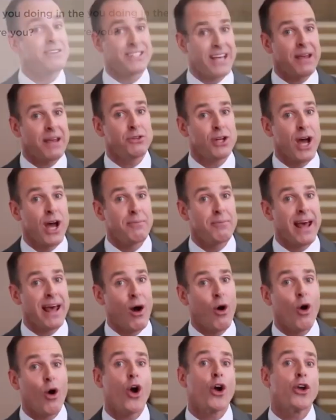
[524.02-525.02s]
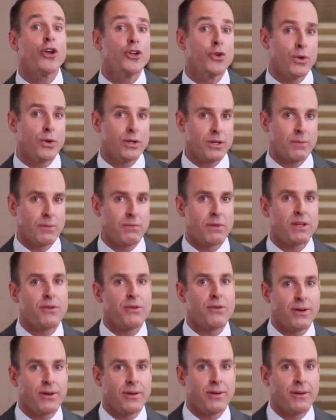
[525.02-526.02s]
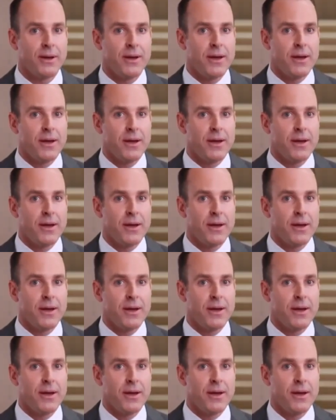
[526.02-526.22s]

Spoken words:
the same job now or are you doing something different?